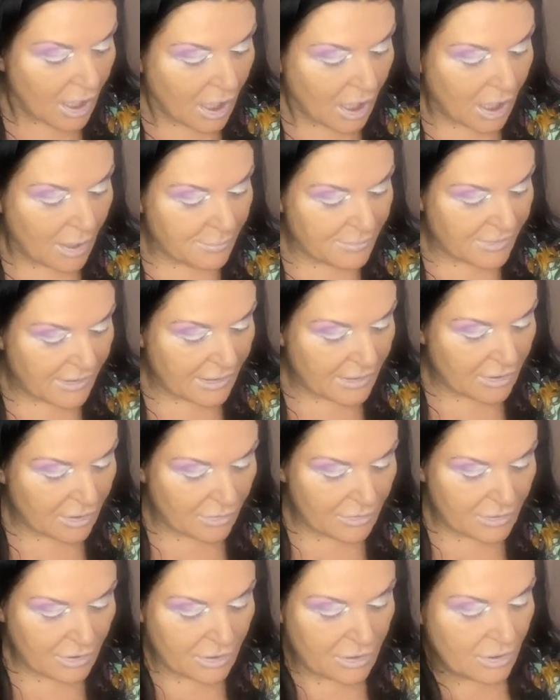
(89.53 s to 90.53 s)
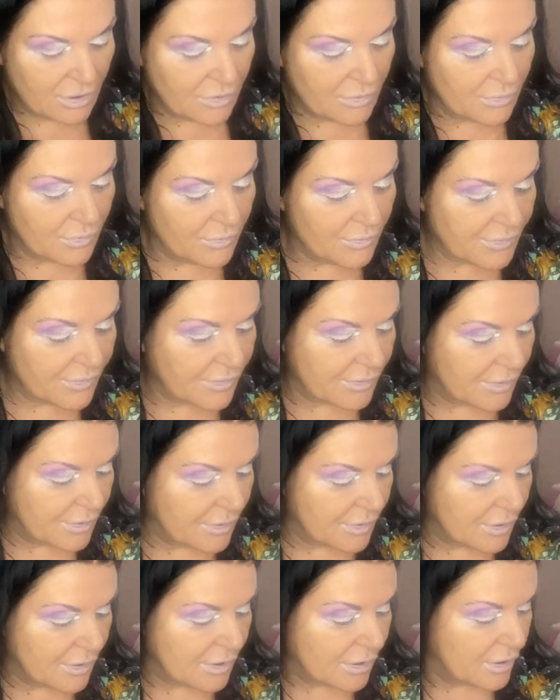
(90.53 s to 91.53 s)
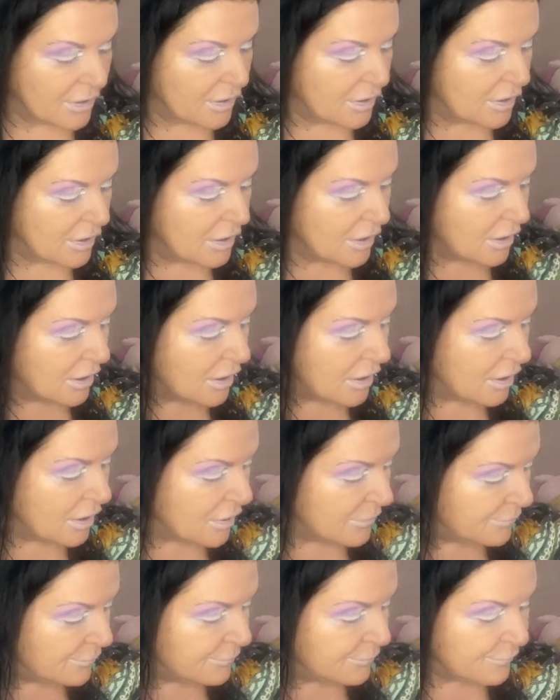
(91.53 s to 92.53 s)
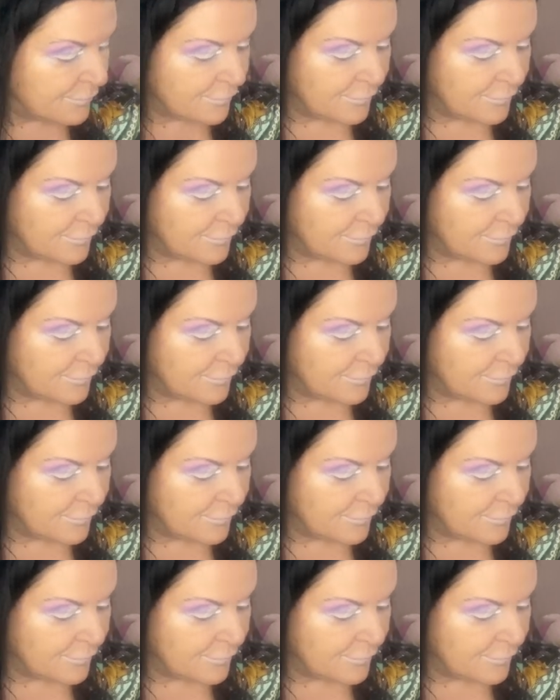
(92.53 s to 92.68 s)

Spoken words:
I'm then going to use I'm